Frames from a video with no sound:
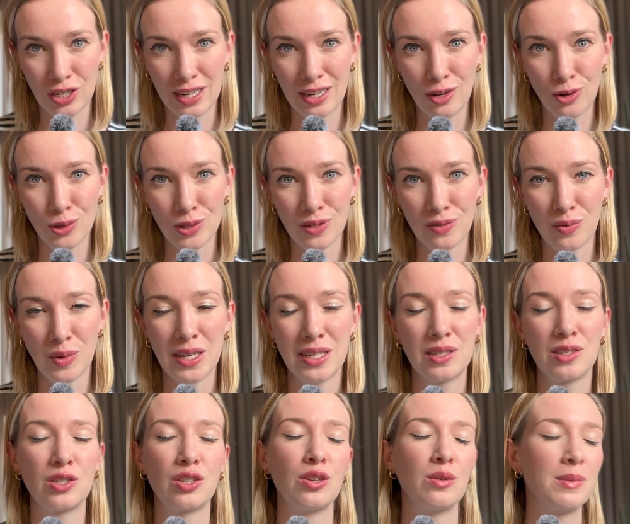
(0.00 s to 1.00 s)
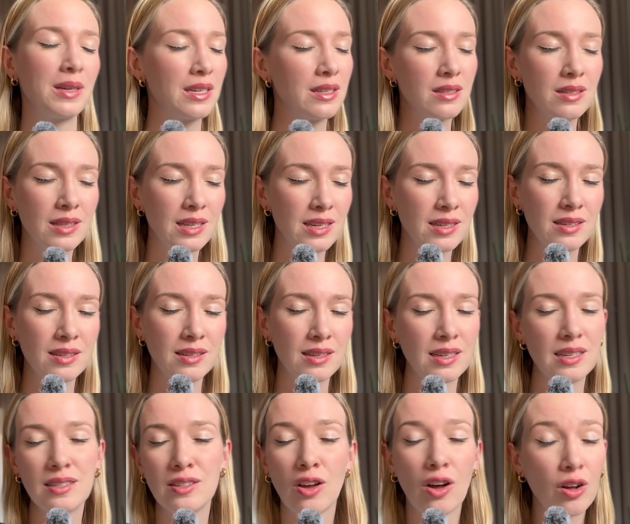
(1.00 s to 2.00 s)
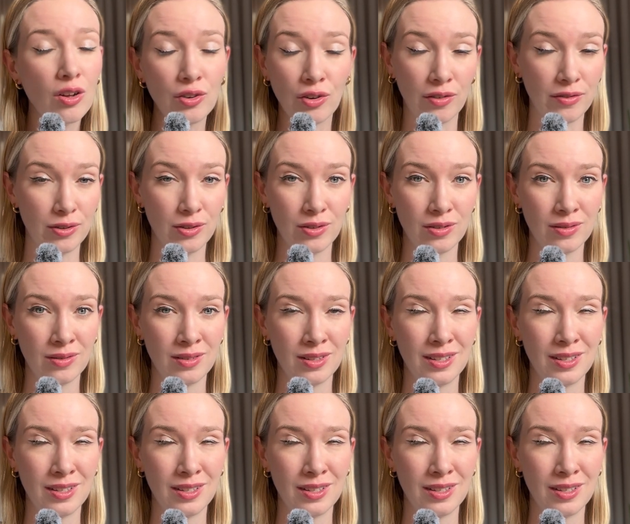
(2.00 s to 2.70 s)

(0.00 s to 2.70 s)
in lots of ways too, because this is our novel.